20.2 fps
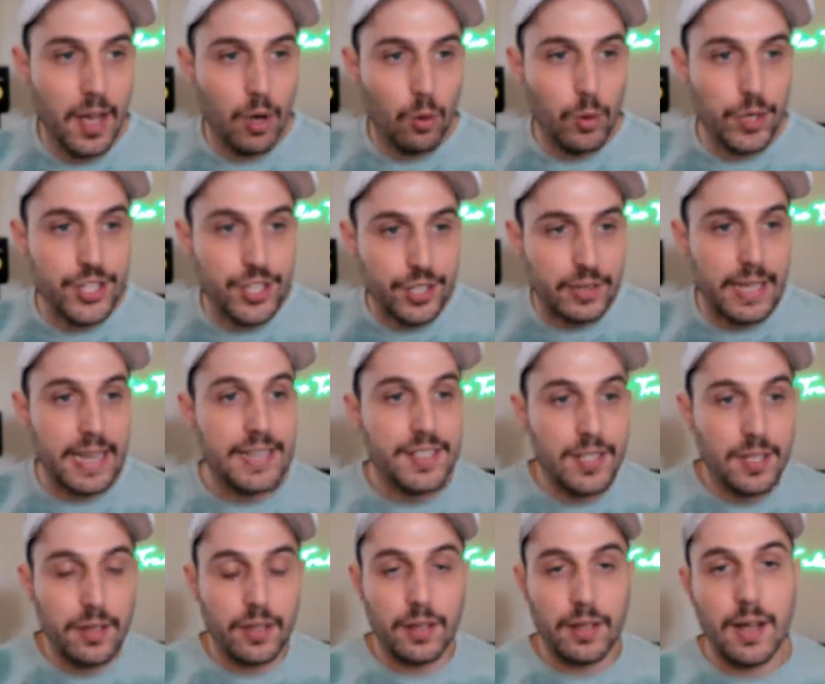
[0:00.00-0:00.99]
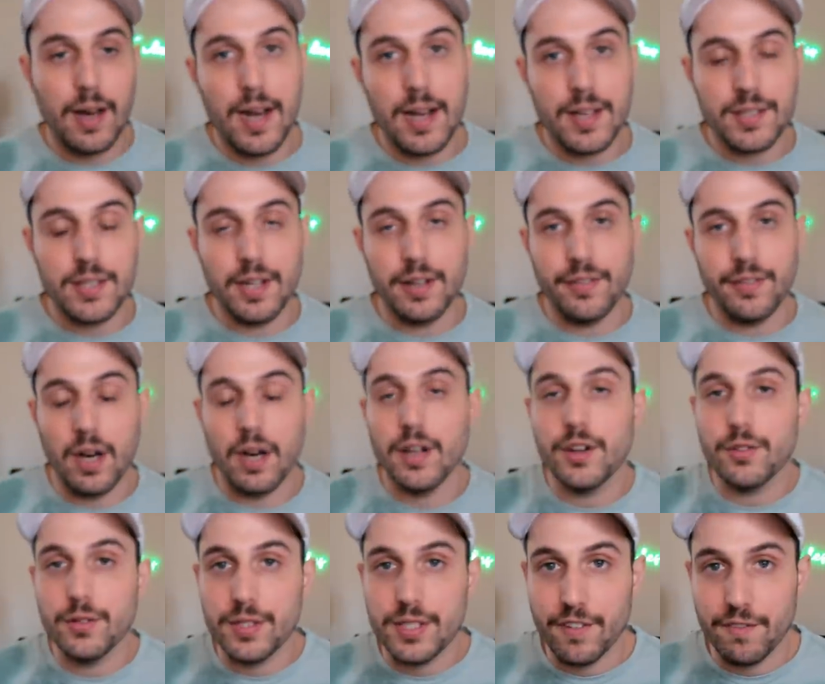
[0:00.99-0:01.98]
which led to the loss of
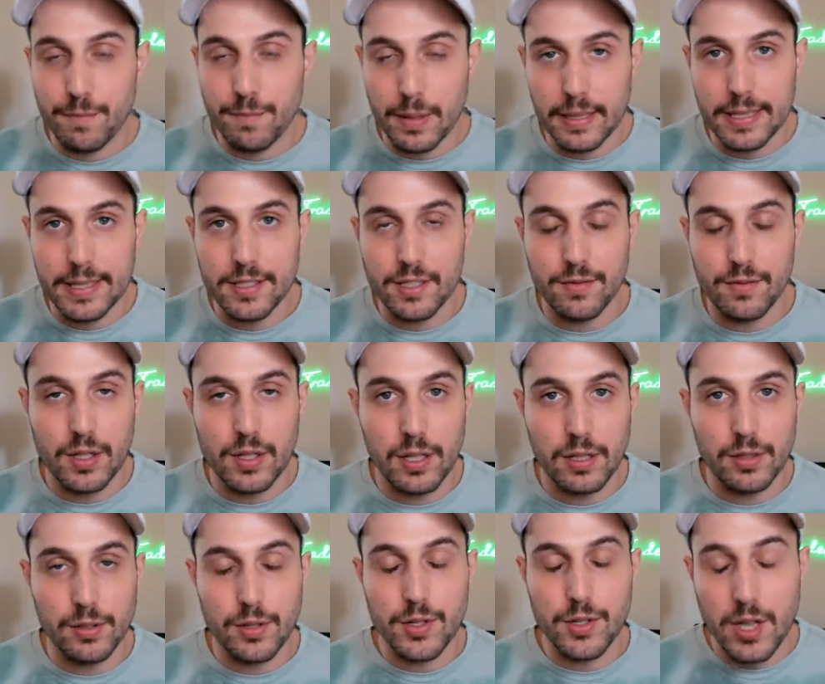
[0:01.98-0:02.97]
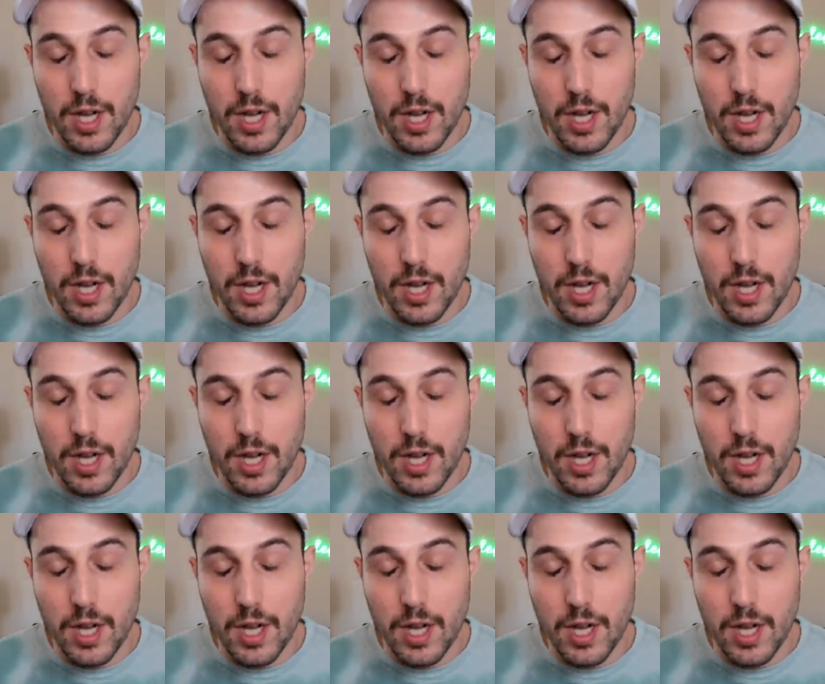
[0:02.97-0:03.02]
hundreds of millions of dollars